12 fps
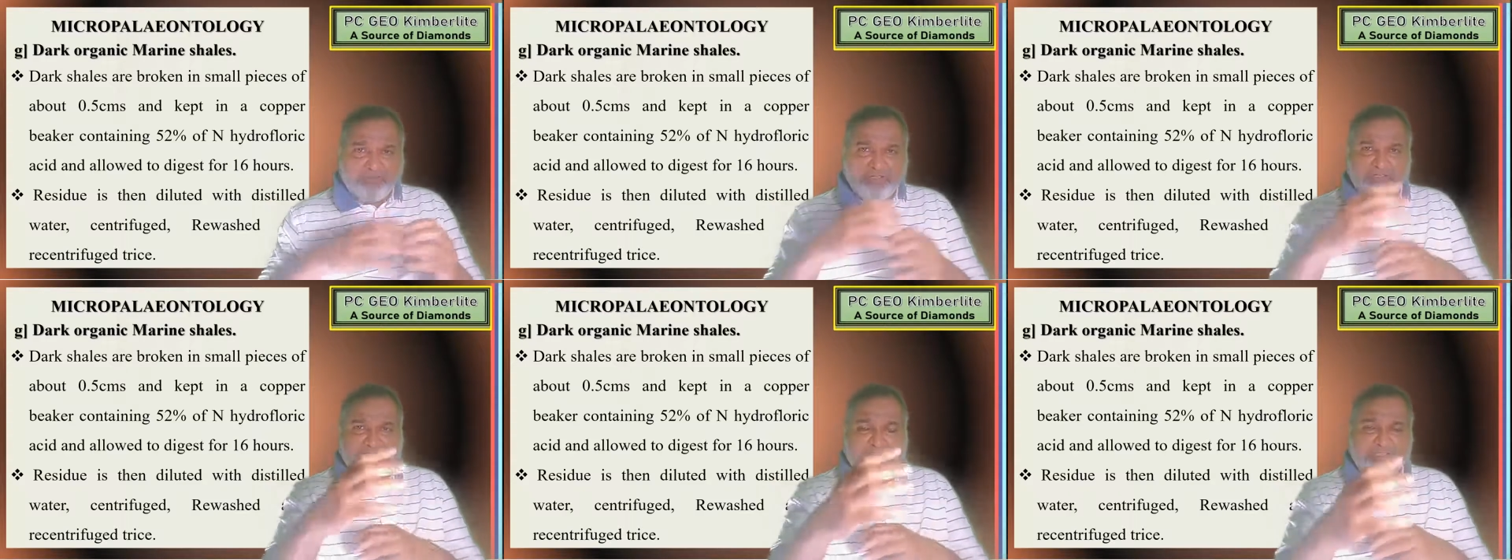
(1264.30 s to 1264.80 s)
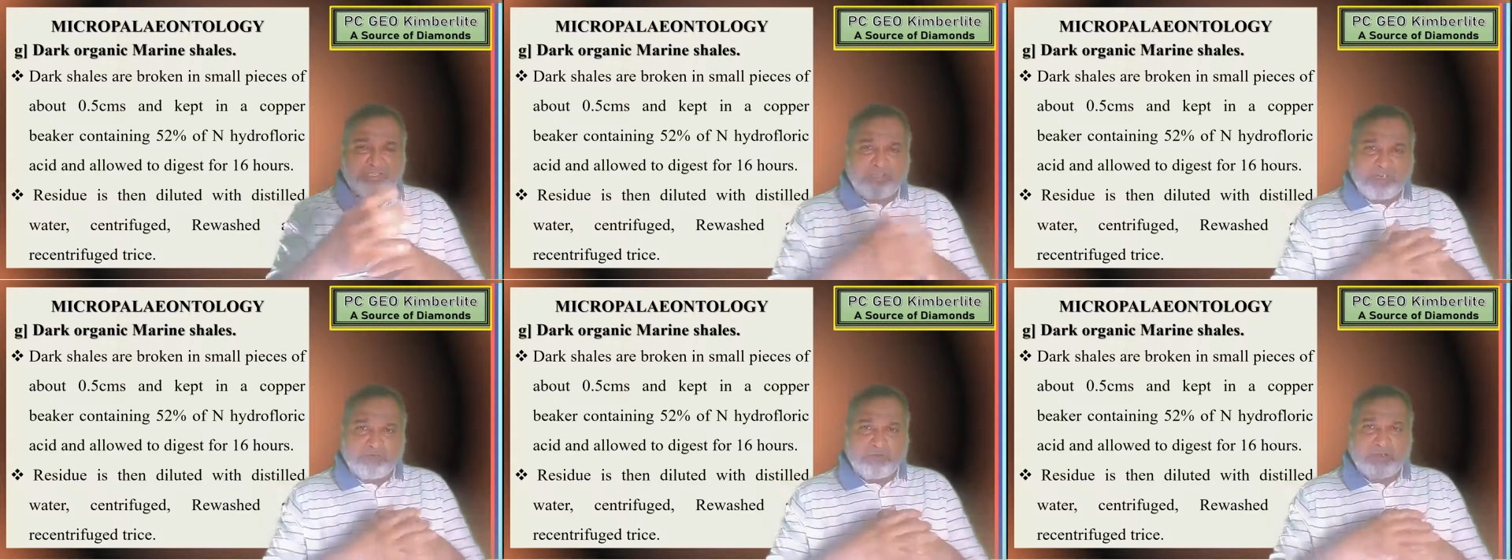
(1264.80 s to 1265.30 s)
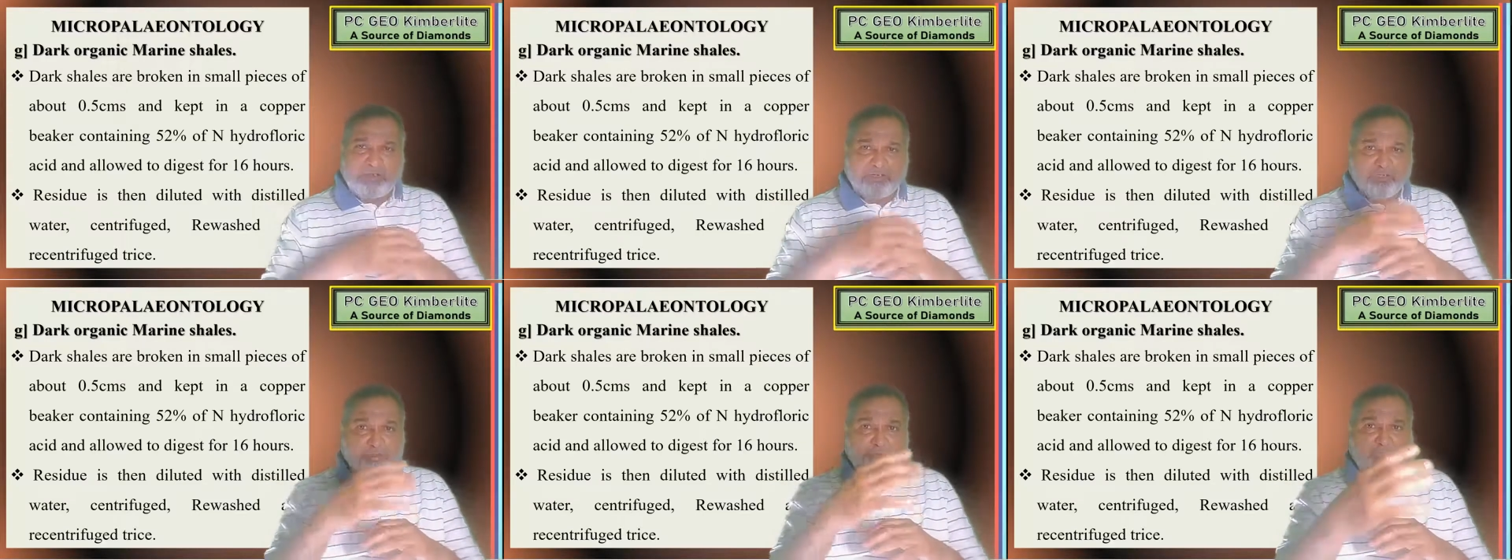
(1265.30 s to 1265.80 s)
16 hours,
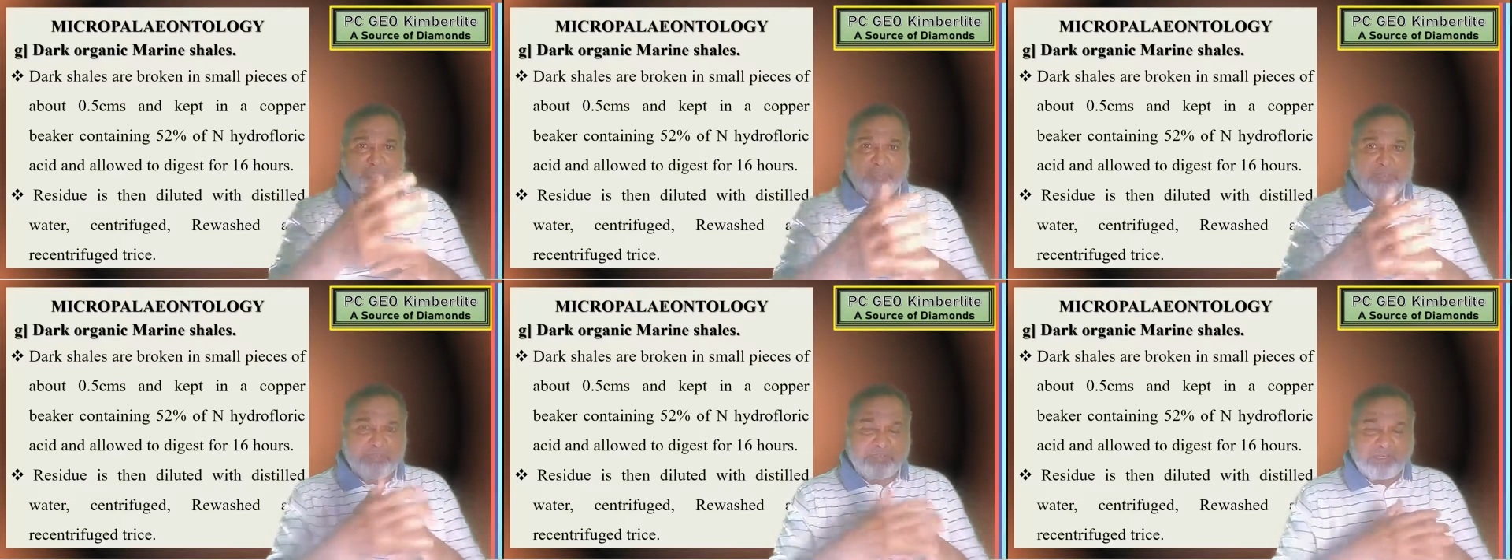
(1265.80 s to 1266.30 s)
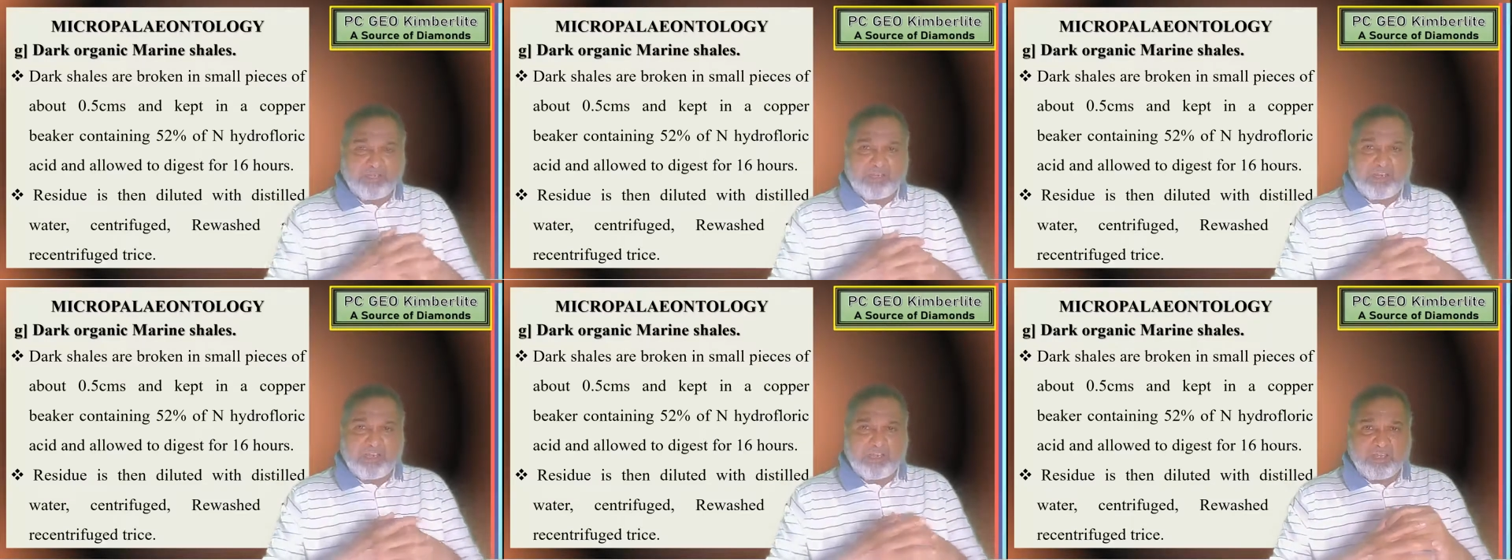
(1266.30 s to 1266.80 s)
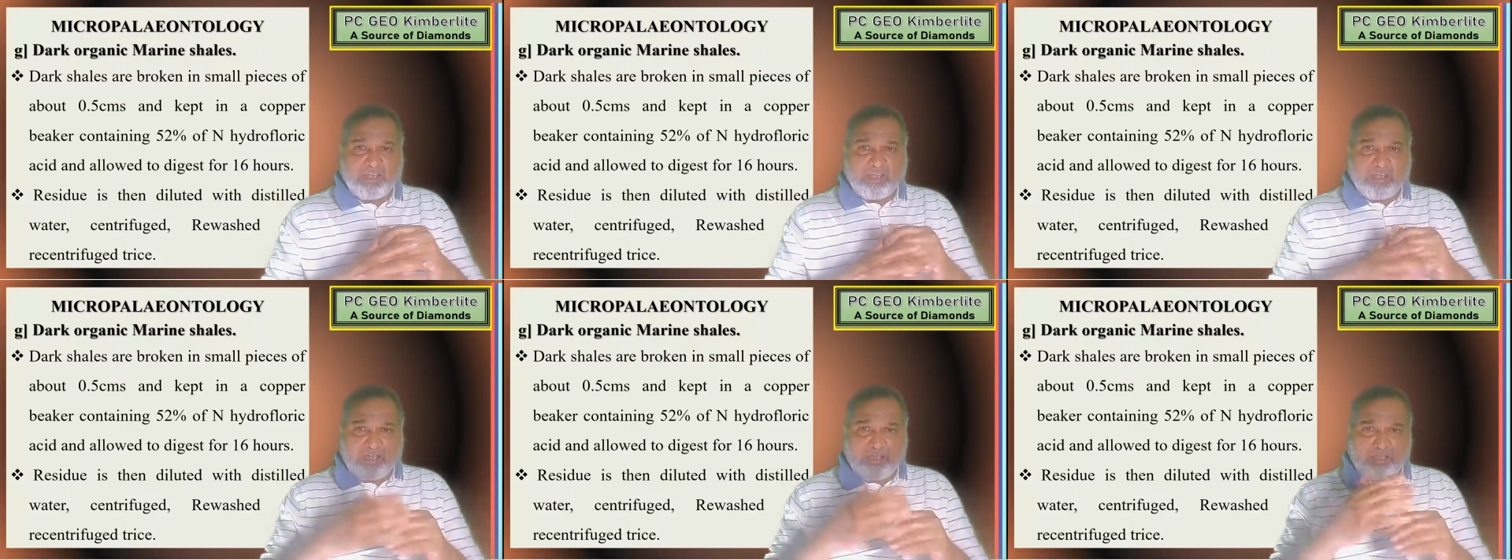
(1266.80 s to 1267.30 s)
it should not be coming in the
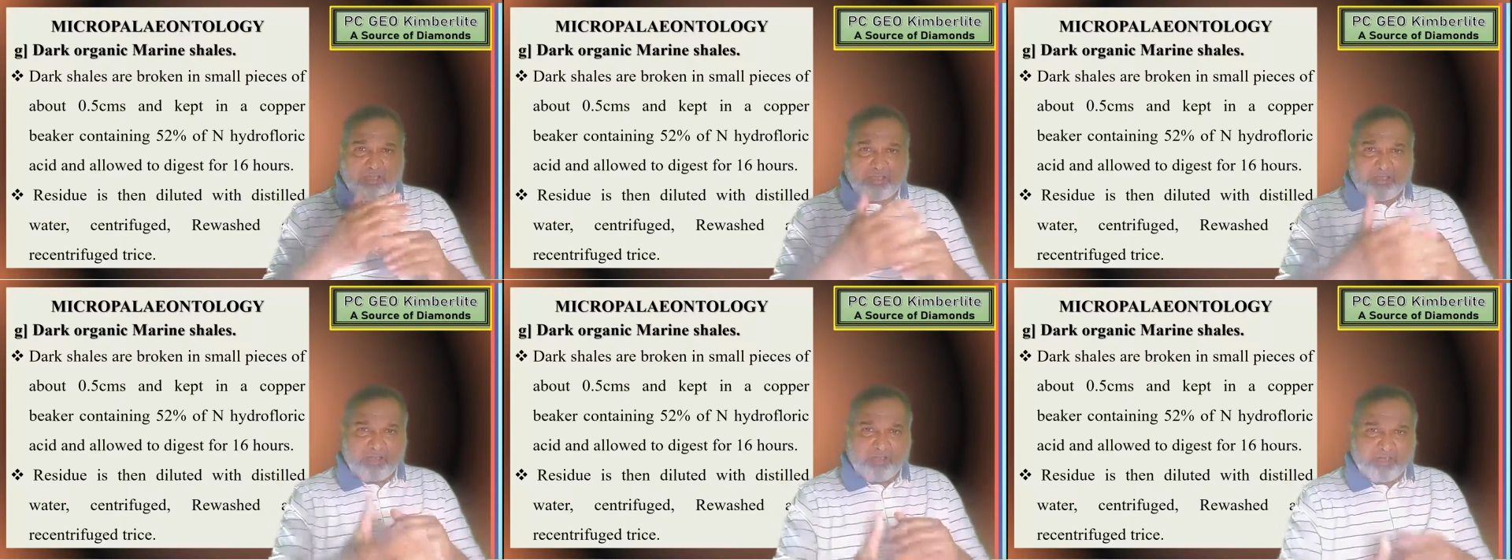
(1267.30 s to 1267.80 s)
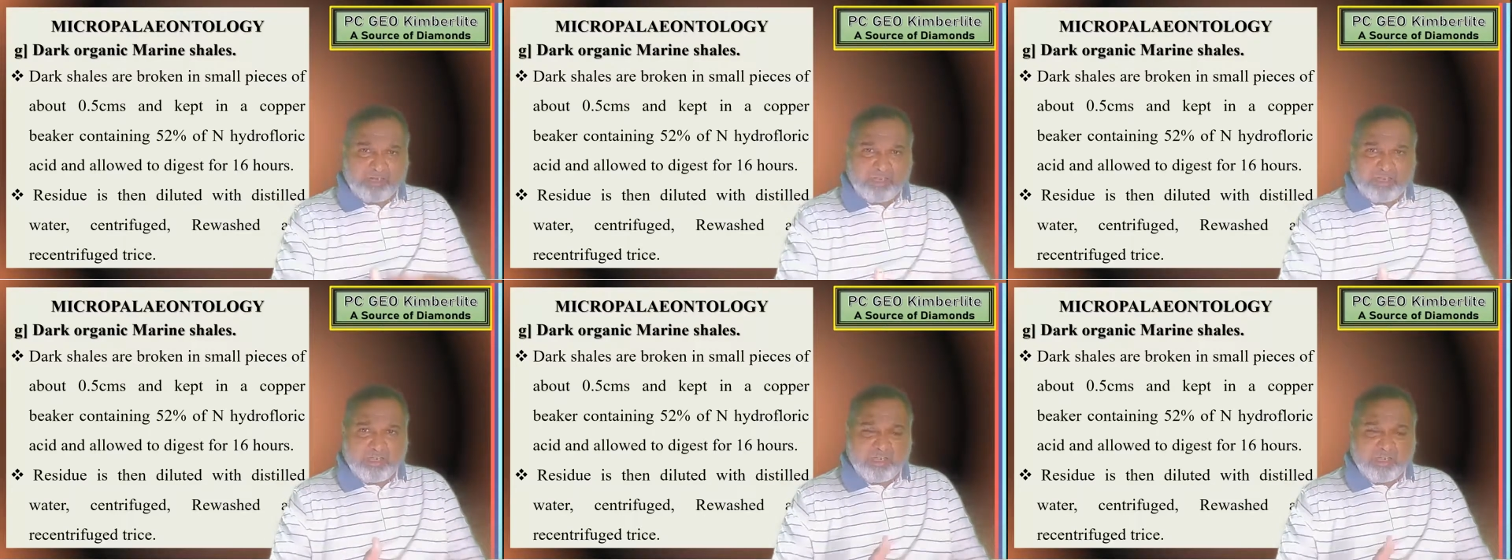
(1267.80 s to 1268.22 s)
late